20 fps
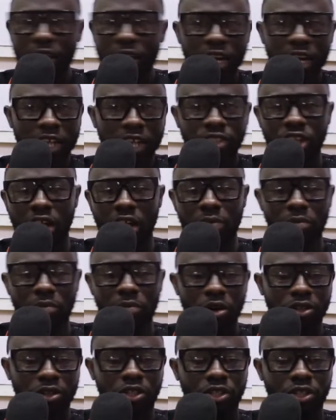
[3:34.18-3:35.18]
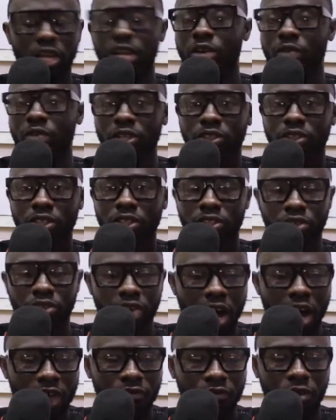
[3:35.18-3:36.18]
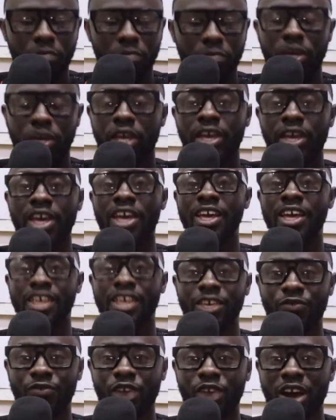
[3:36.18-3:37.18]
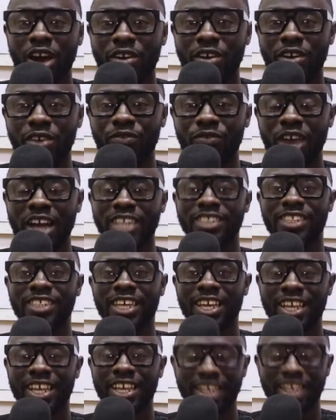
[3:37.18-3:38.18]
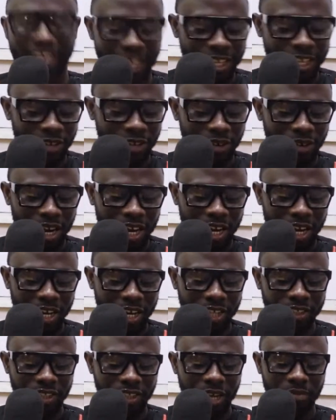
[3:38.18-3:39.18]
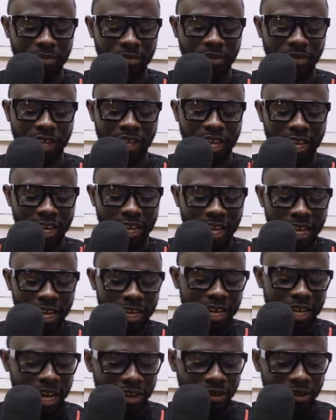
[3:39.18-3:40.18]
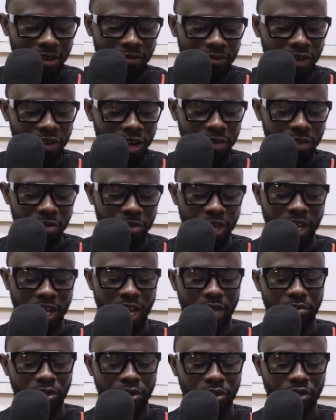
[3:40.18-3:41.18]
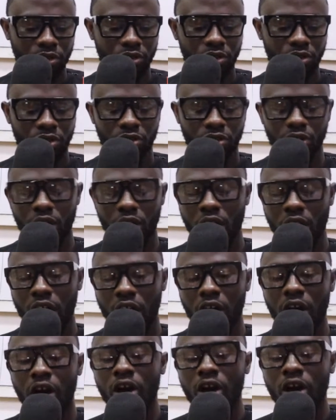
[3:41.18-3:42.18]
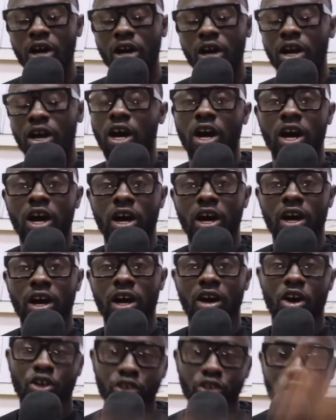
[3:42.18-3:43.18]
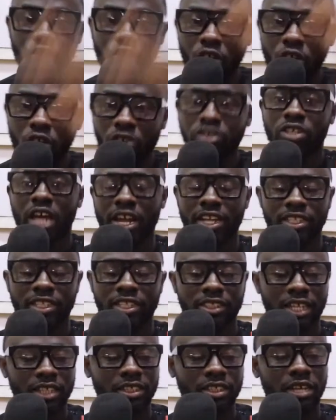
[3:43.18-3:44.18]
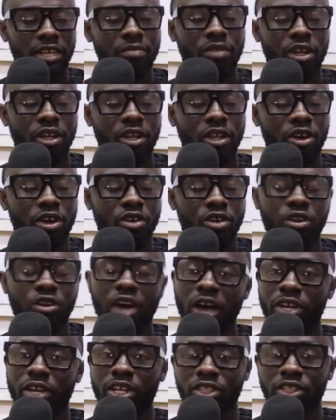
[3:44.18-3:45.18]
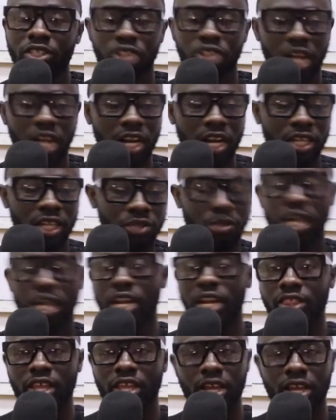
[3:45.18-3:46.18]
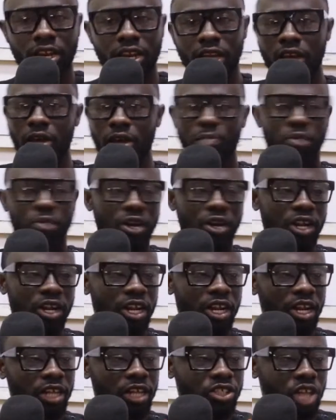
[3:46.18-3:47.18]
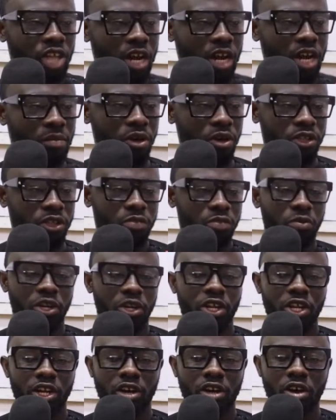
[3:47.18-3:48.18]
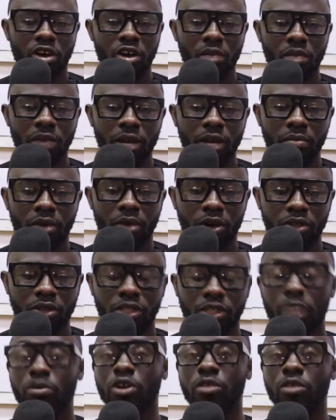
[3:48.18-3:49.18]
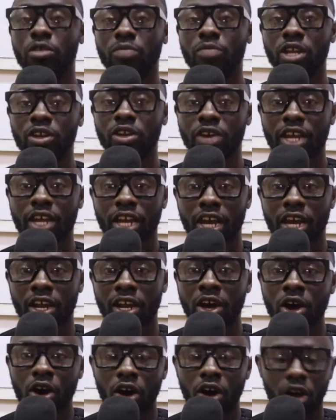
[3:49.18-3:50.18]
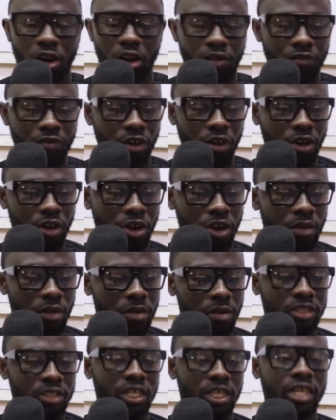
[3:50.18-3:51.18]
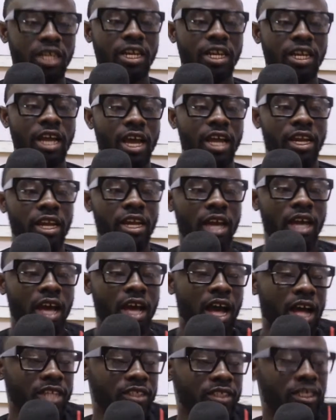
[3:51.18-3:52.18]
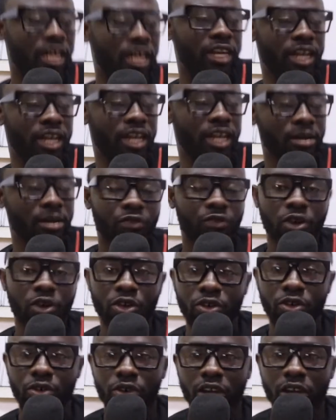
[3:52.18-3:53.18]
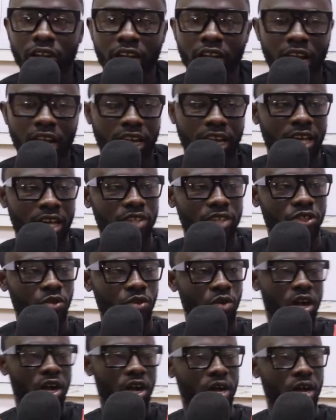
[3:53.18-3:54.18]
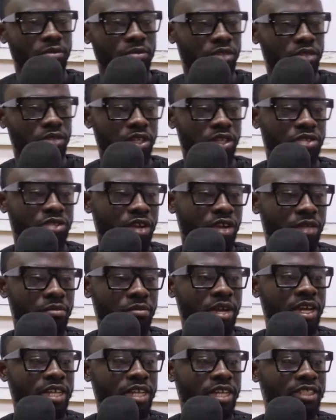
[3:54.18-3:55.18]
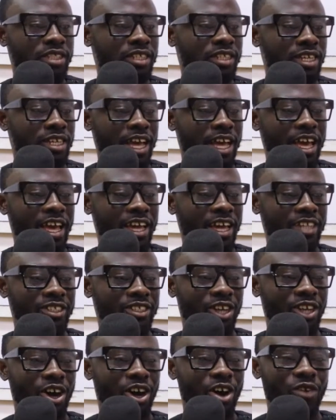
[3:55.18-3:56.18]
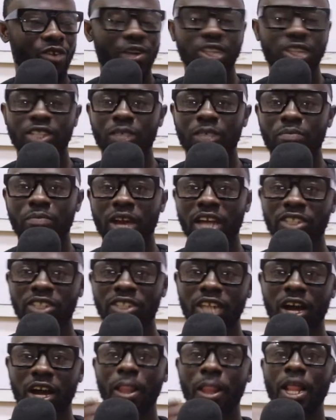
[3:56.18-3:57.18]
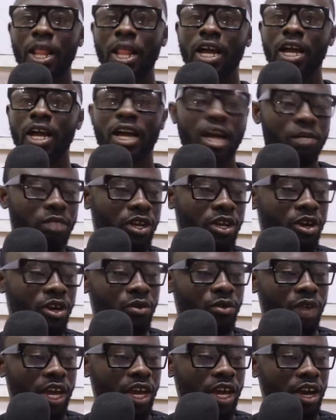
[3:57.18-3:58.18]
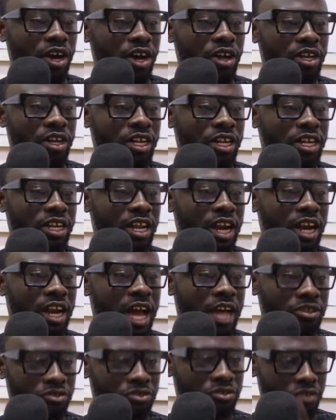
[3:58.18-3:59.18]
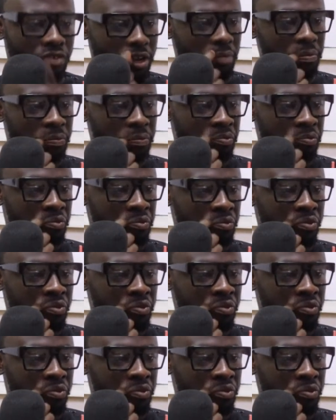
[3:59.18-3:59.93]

in the chat box any questions you have for me if you are revising you are learning something that you've not been able to uh uh, or you don't understand something or you have any challenge with anything, put it in the chat box, put it in the comment box. I'm going to be looking at all of your comments and then answer them for you in that case. So, welcome to the stream today. It's always a pleasure coming your way on the live stream. I